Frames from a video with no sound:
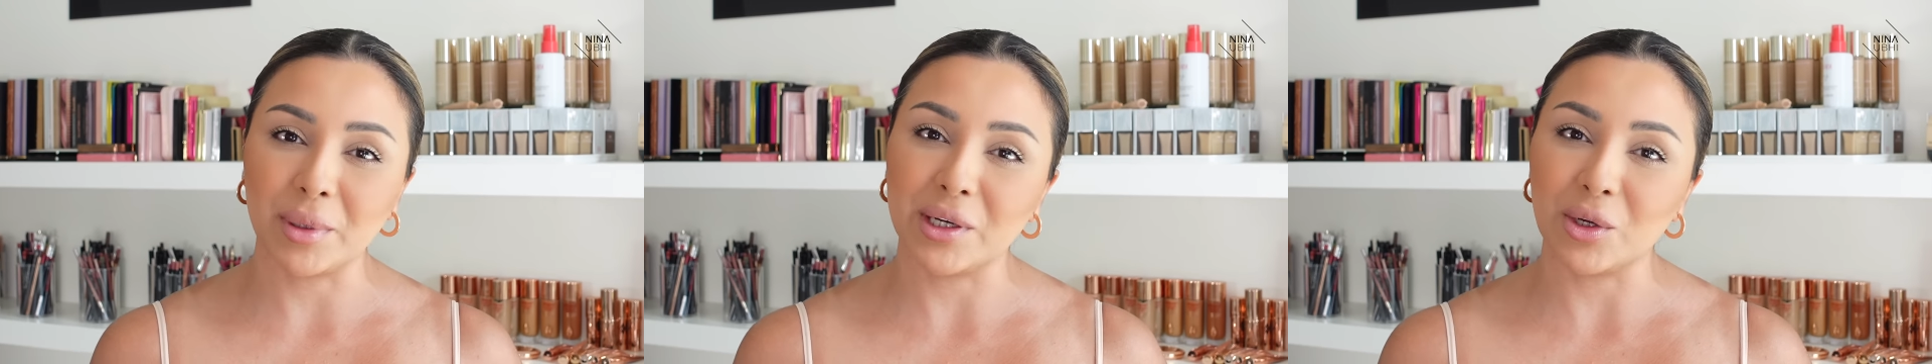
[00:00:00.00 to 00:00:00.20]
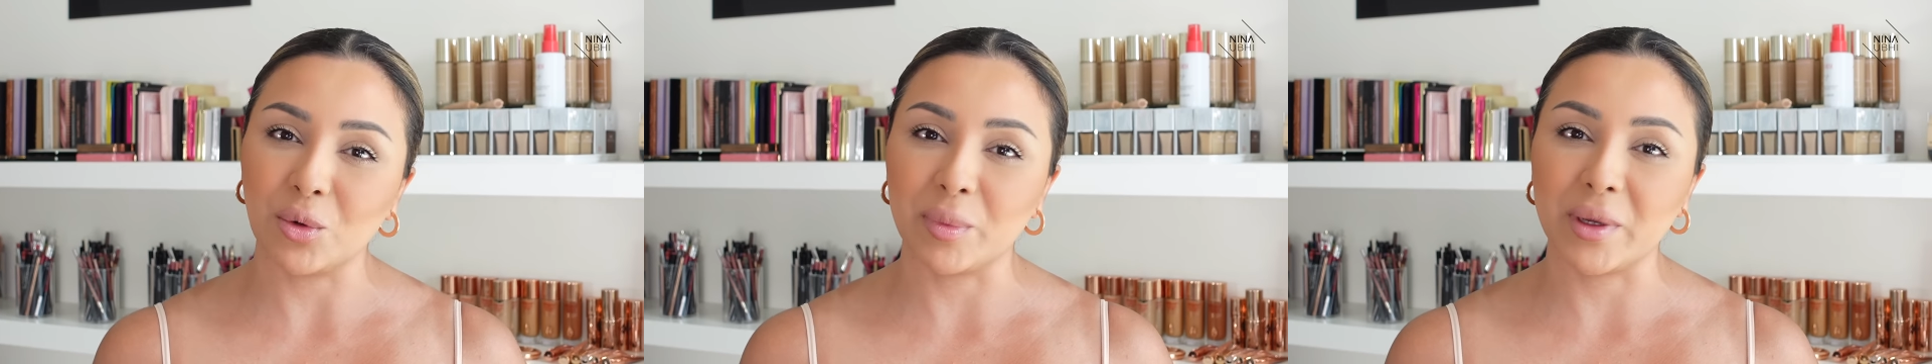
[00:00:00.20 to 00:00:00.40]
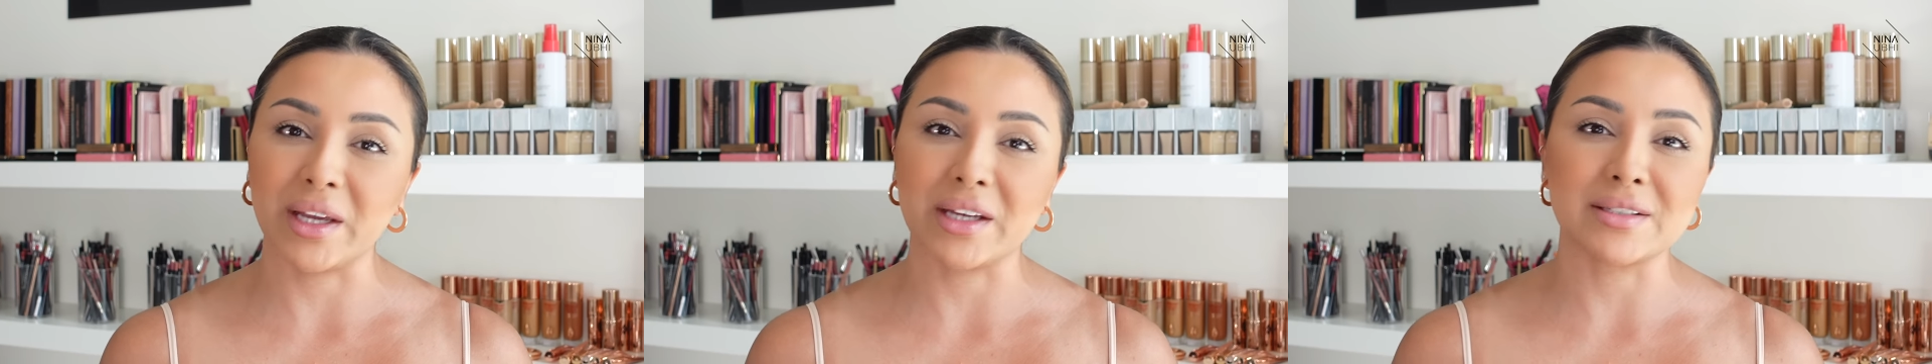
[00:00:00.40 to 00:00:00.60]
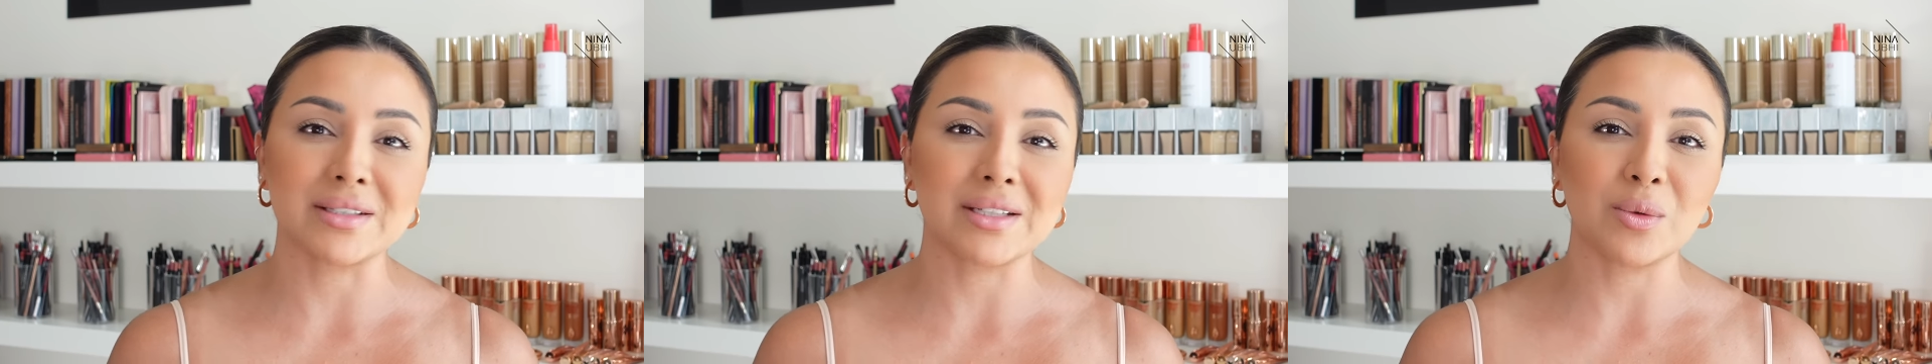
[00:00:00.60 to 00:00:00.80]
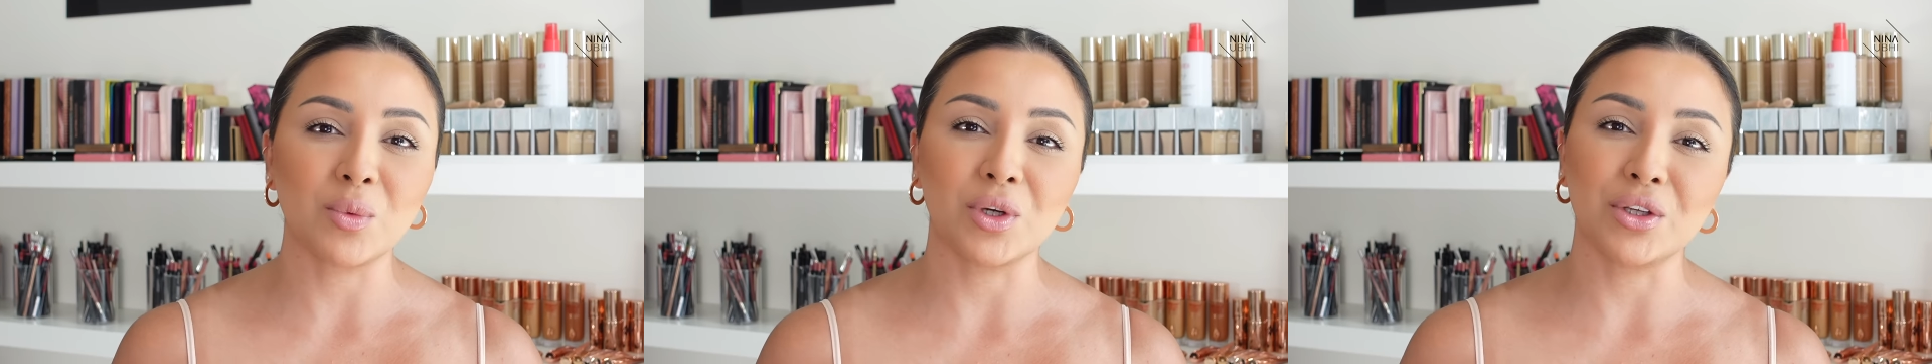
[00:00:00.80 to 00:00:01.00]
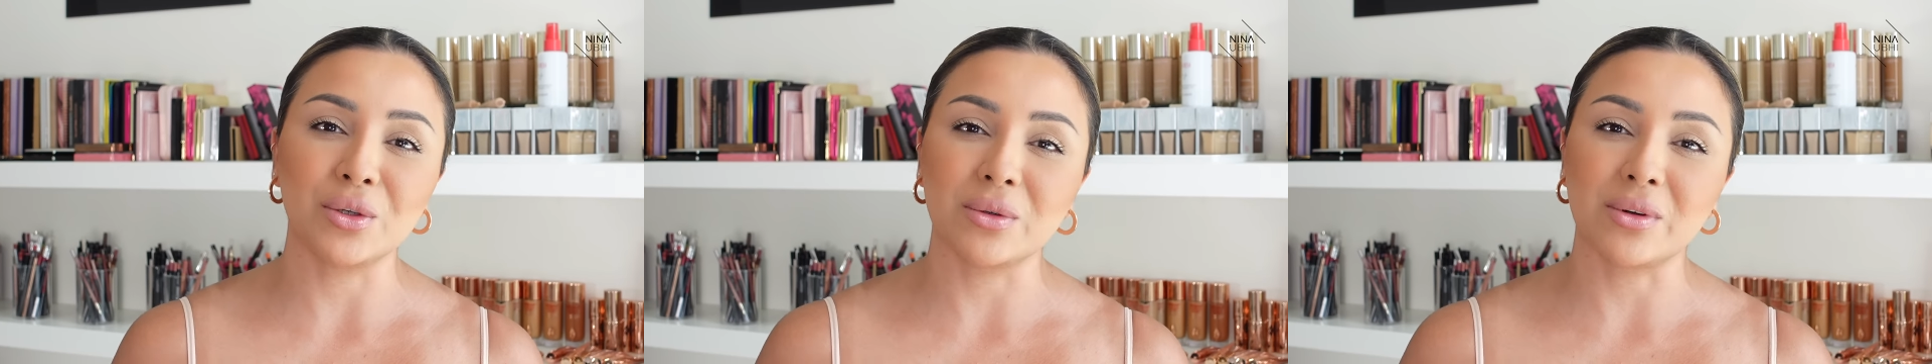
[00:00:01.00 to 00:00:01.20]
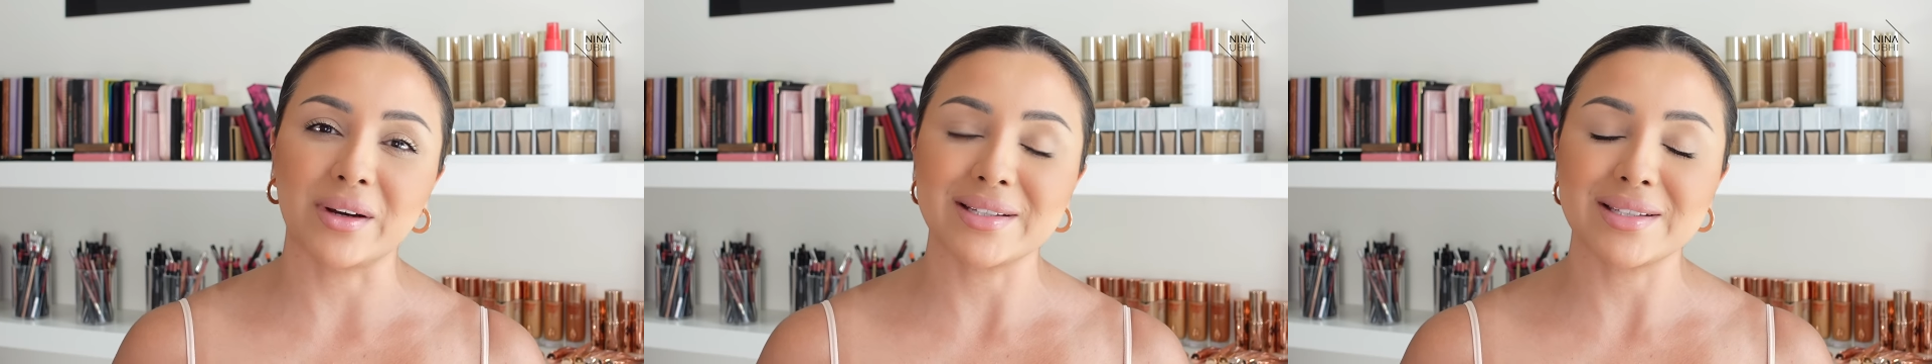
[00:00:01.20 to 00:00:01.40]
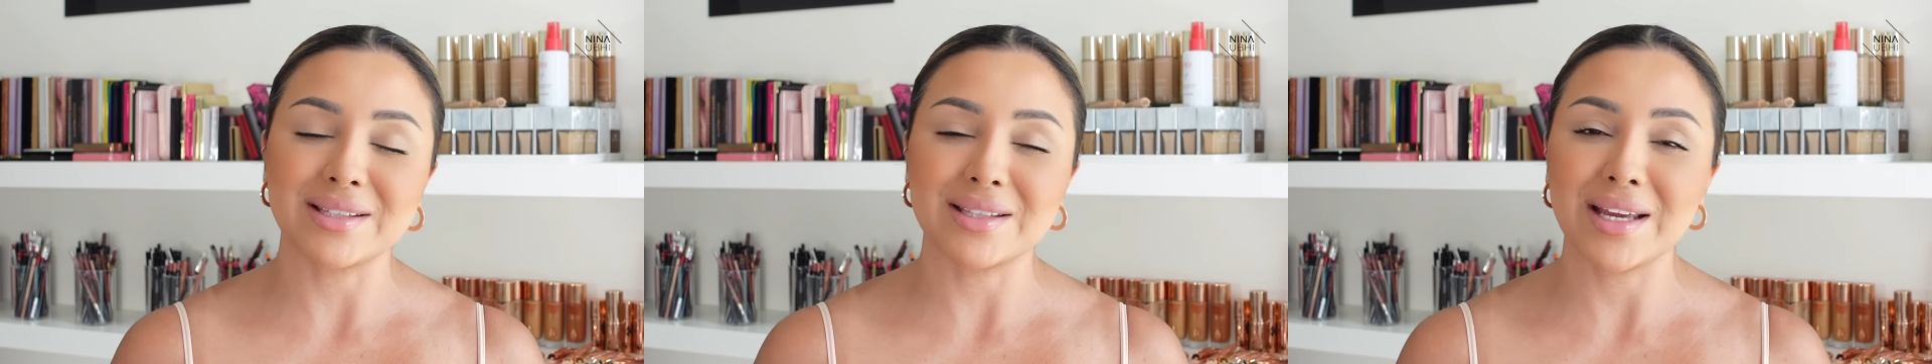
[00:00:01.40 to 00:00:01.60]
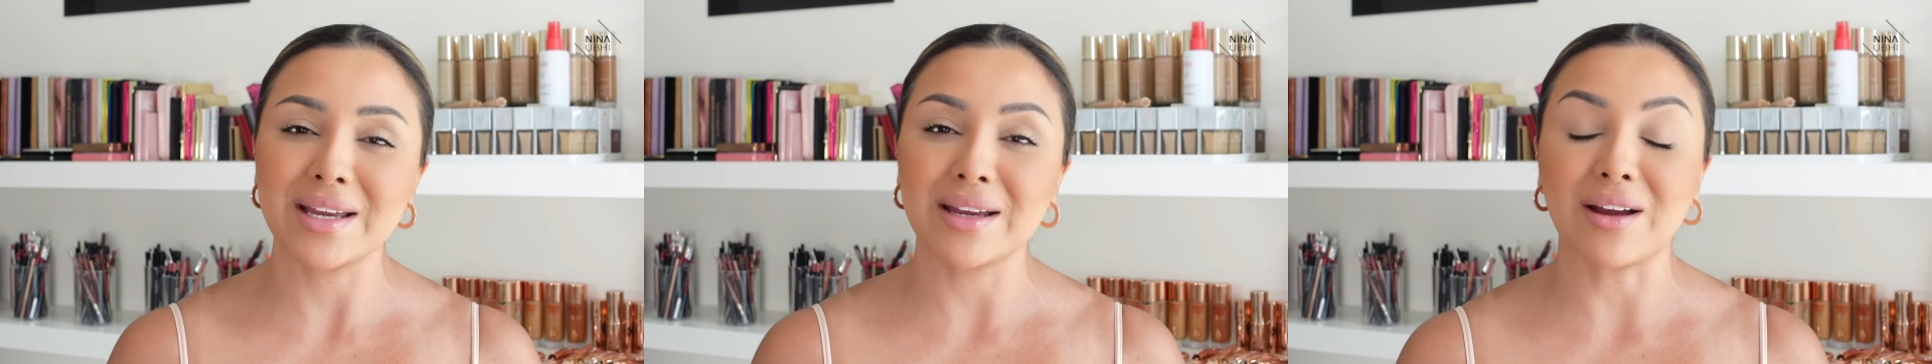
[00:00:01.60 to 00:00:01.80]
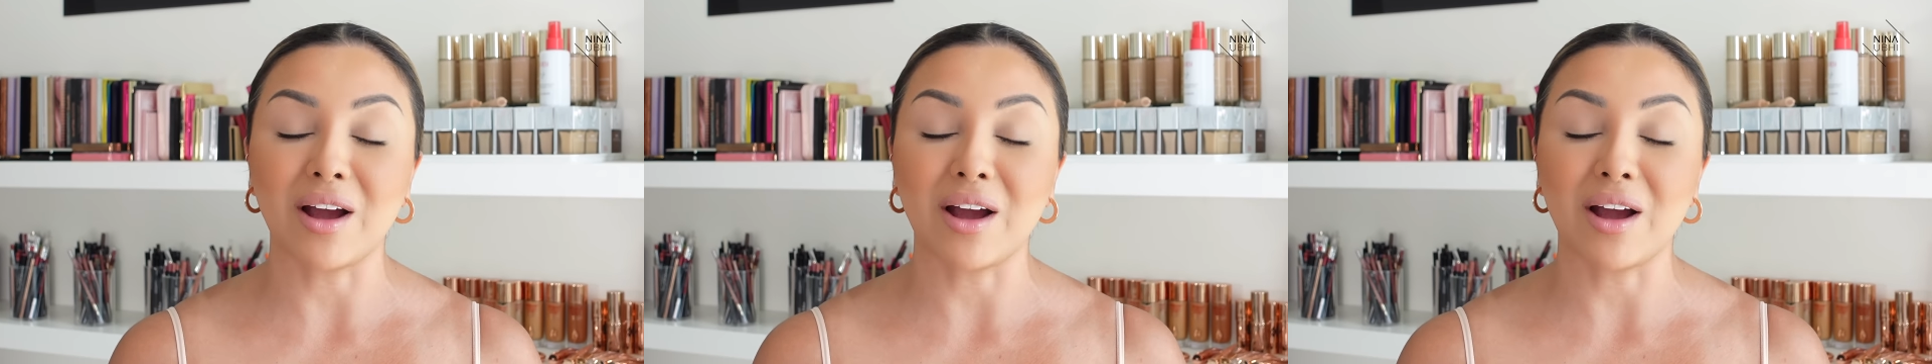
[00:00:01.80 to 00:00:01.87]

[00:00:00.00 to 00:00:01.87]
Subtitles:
little bit and see what you guys think.